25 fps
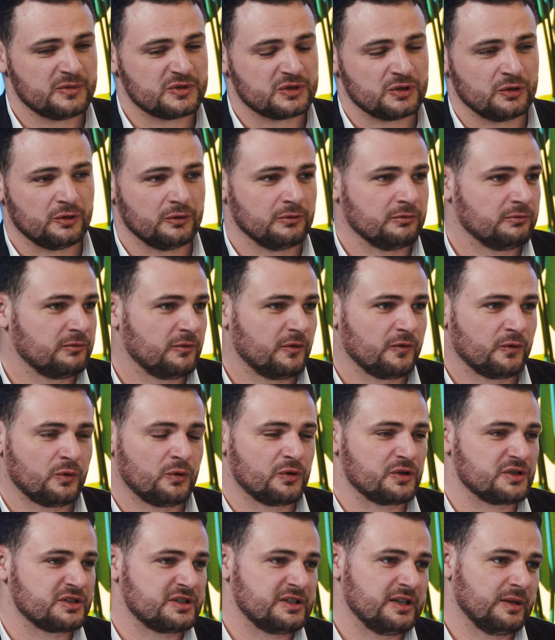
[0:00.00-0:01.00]
So of
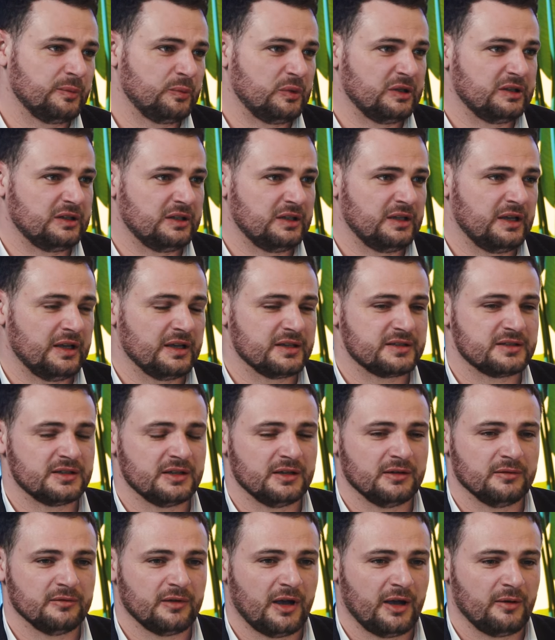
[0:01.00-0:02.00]
course TLPT as
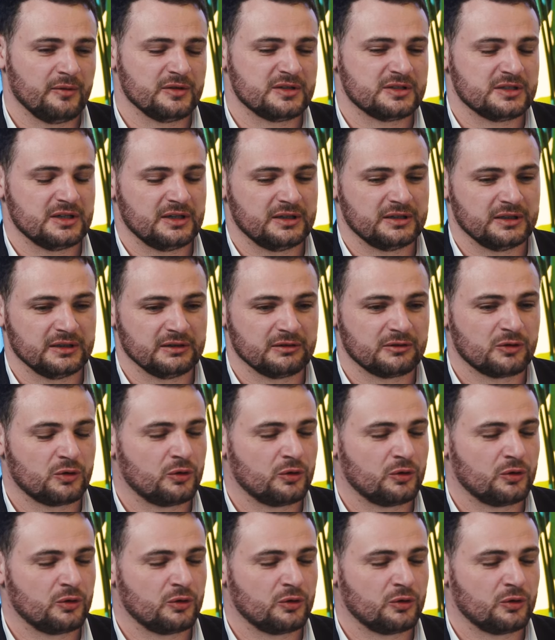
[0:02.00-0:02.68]
I would say the